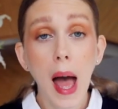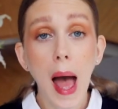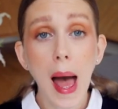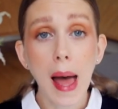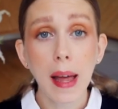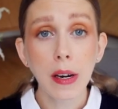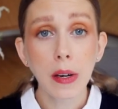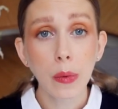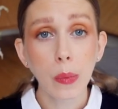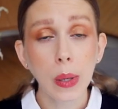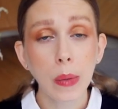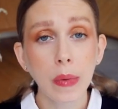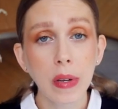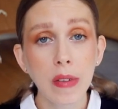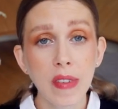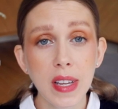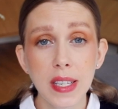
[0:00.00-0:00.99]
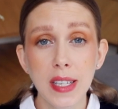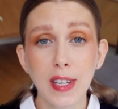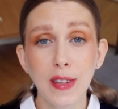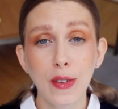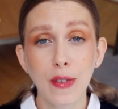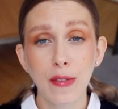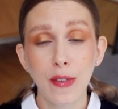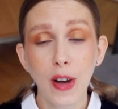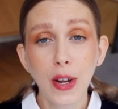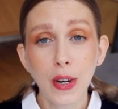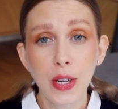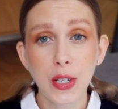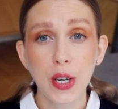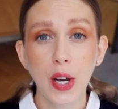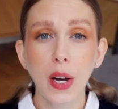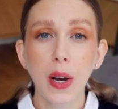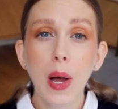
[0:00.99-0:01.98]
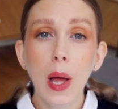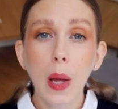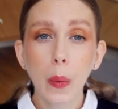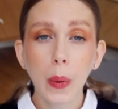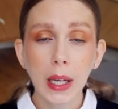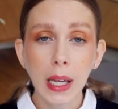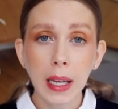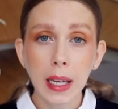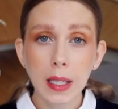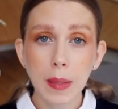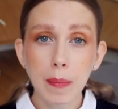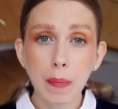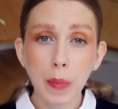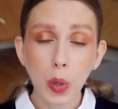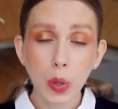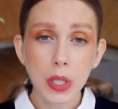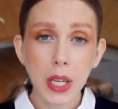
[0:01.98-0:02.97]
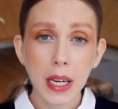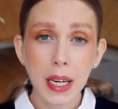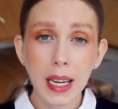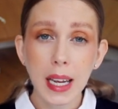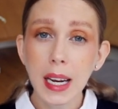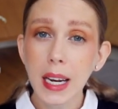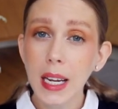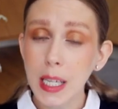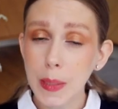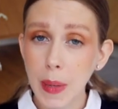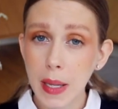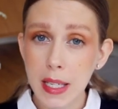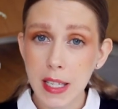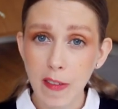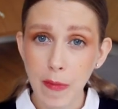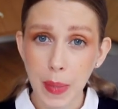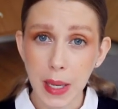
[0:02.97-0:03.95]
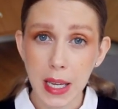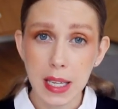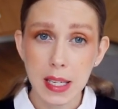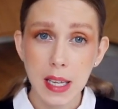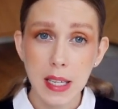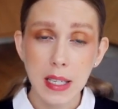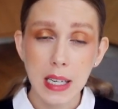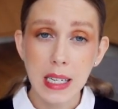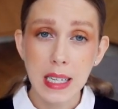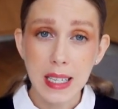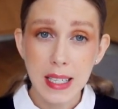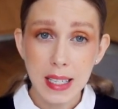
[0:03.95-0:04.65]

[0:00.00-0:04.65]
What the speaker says: And when we invest in new furniture, we can get modern, inexpensive pieces in